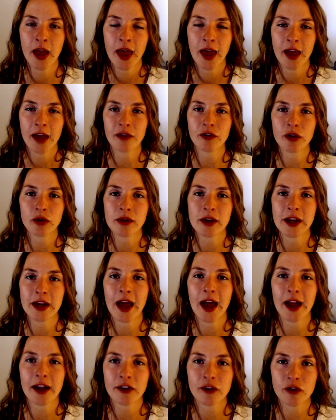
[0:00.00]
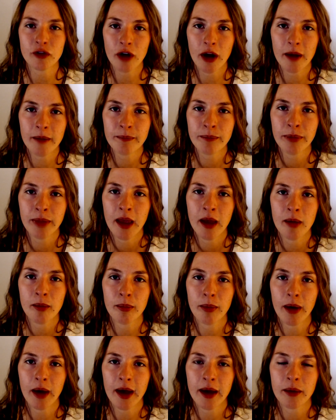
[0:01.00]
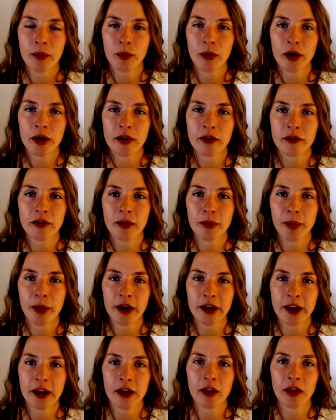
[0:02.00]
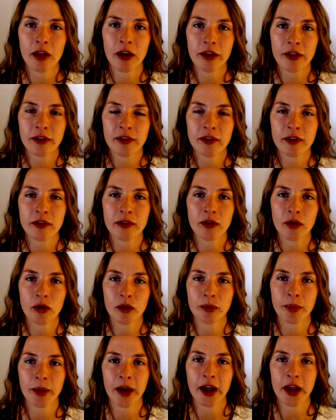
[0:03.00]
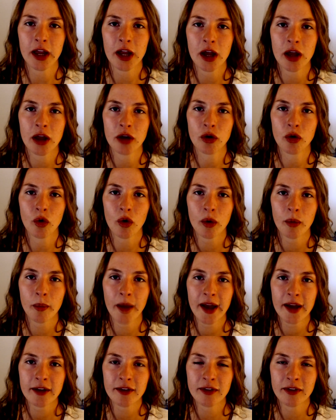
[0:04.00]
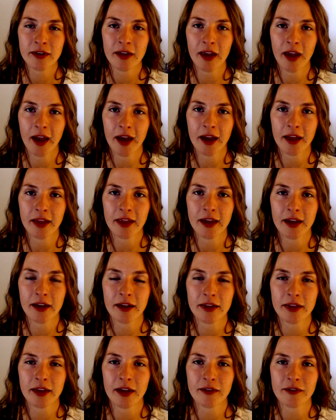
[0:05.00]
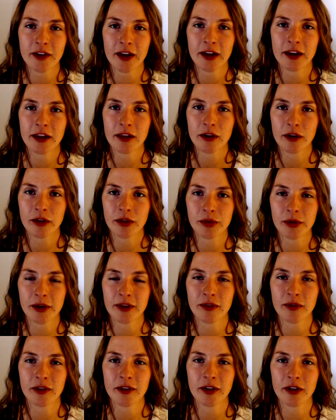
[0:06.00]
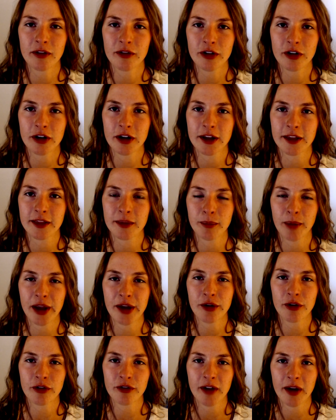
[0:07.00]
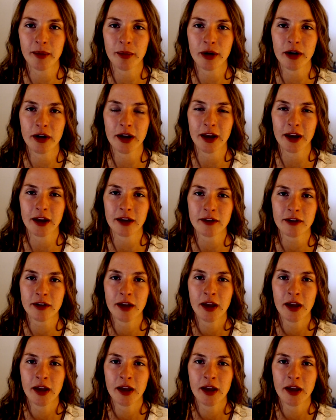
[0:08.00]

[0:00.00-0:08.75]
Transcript: If you need extra, buy one of the body cloths sold by Norwex, and they have tiny little threads of silver in the microfiber and it